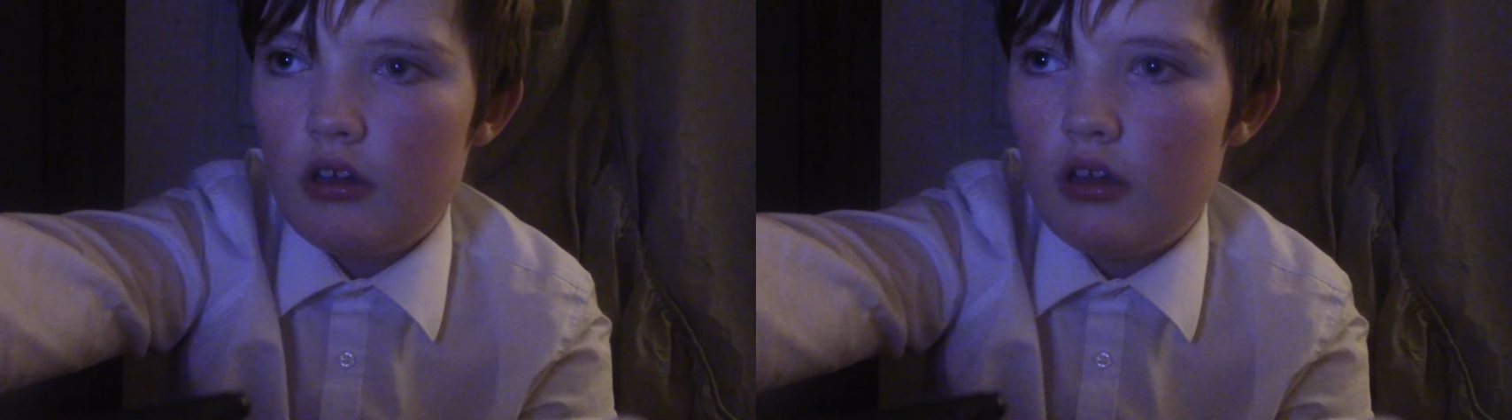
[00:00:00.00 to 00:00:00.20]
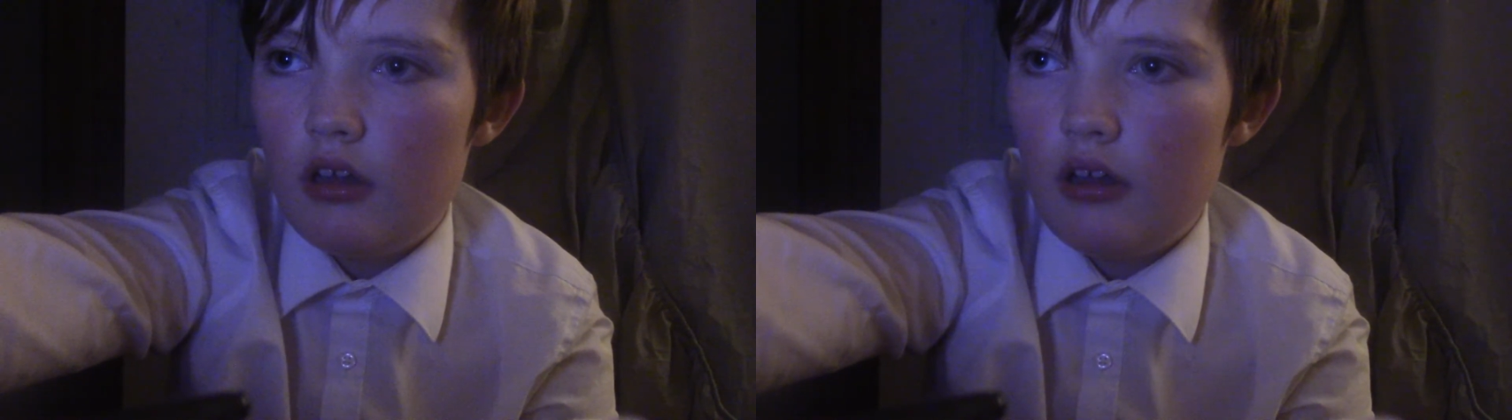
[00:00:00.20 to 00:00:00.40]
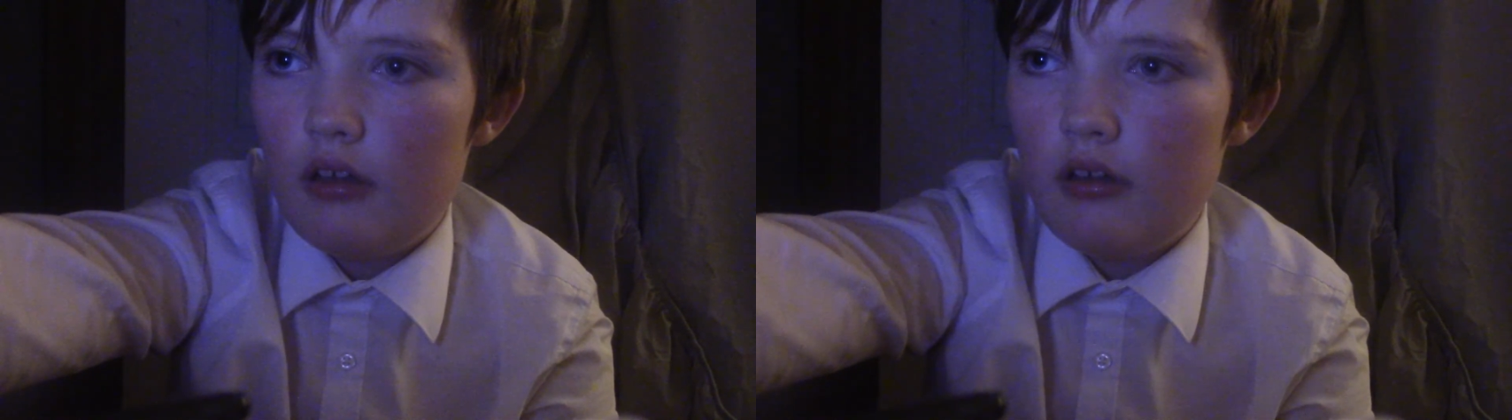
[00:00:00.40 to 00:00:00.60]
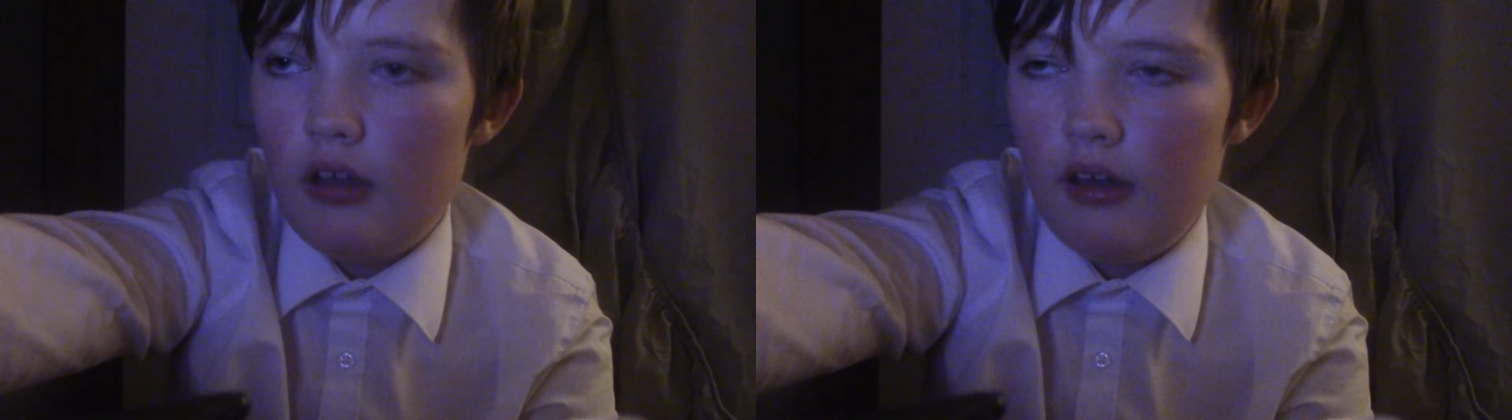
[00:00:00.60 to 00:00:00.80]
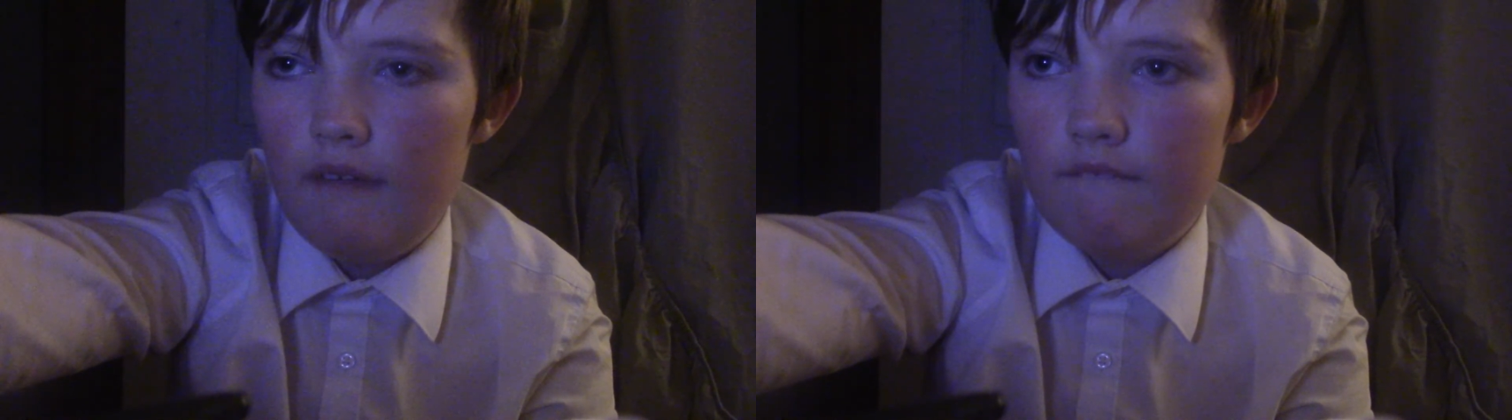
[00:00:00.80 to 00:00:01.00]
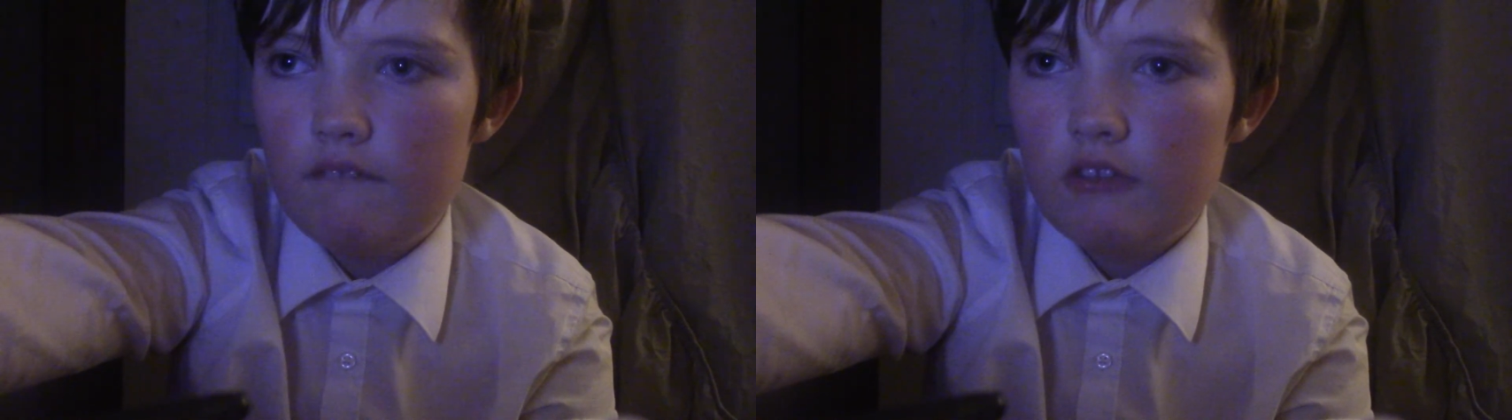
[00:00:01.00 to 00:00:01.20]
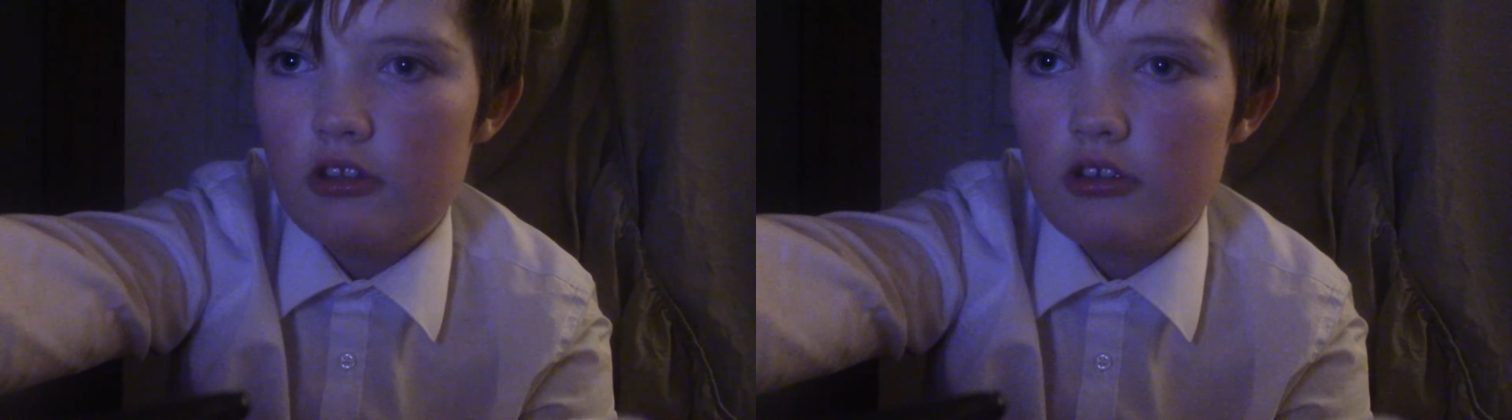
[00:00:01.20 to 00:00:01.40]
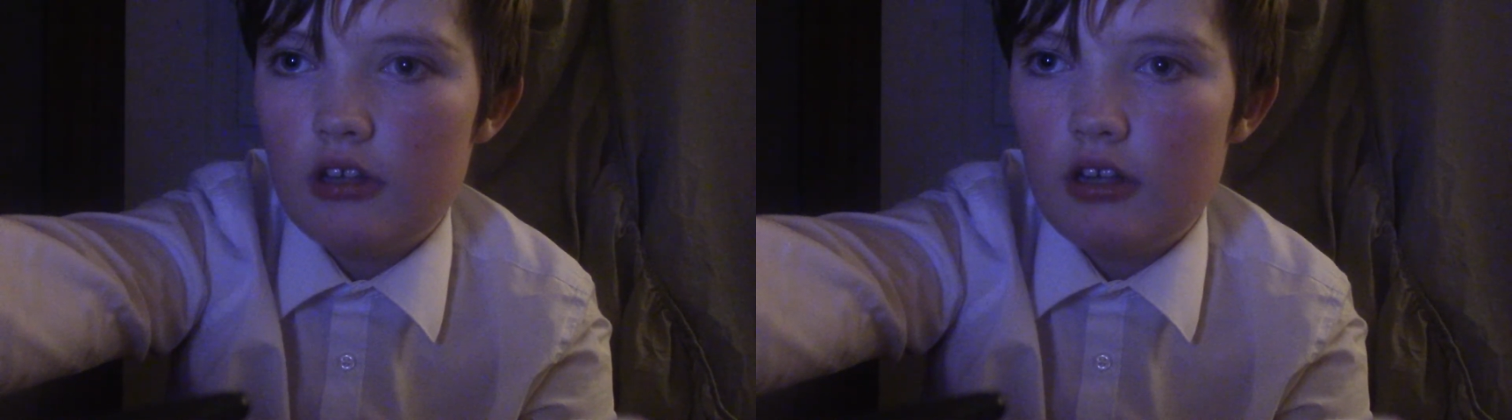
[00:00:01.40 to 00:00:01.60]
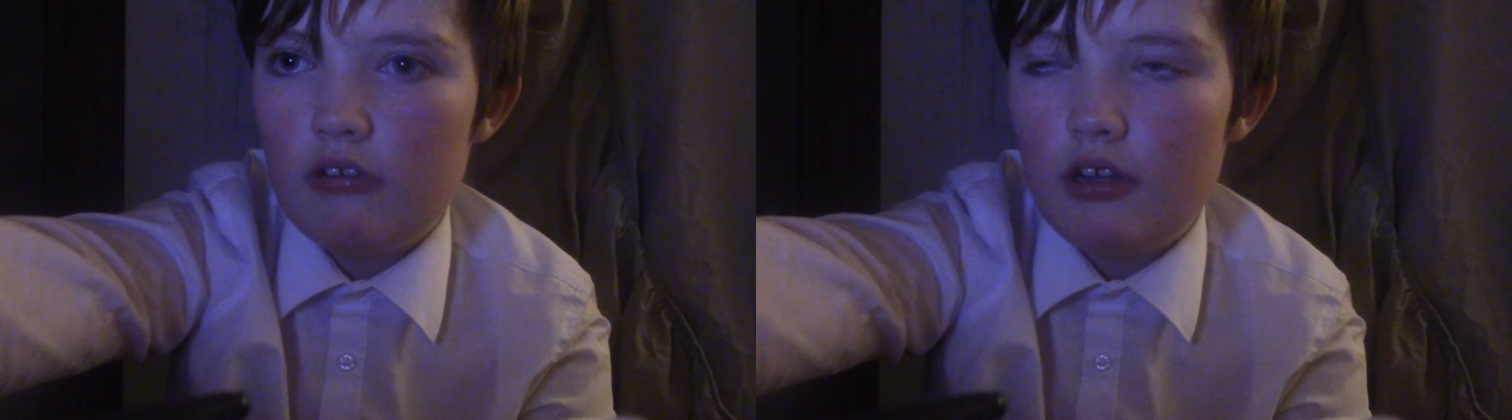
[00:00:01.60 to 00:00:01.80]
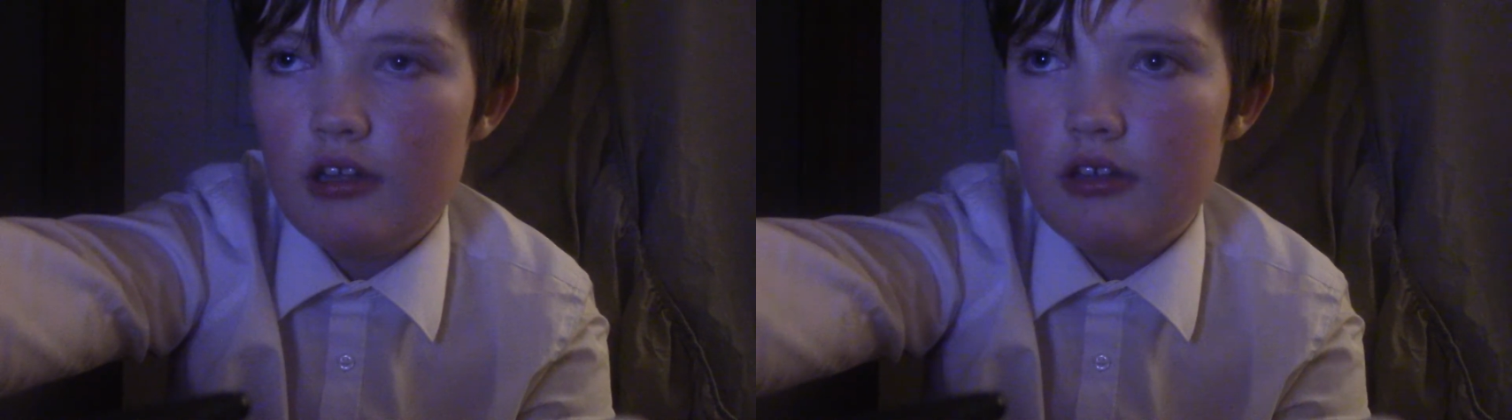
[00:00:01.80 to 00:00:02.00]

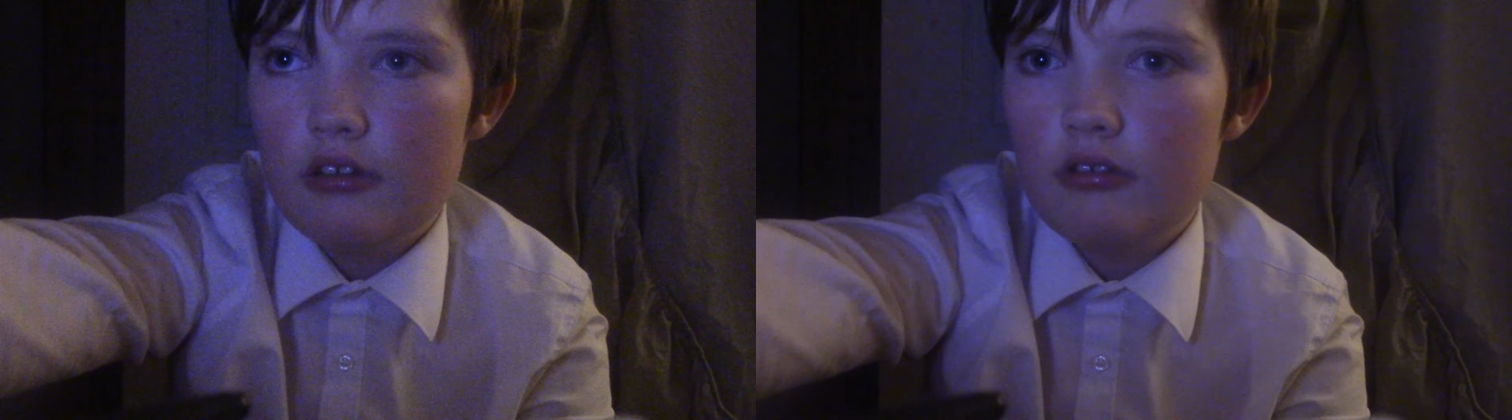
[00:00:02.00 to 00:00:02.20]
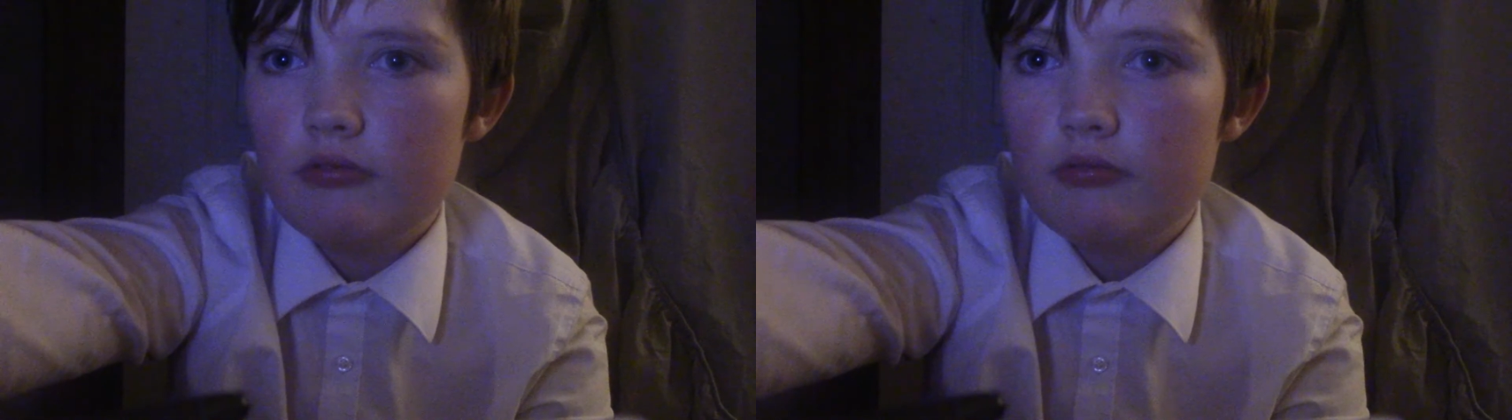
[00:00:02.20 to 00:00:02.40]
Stena Line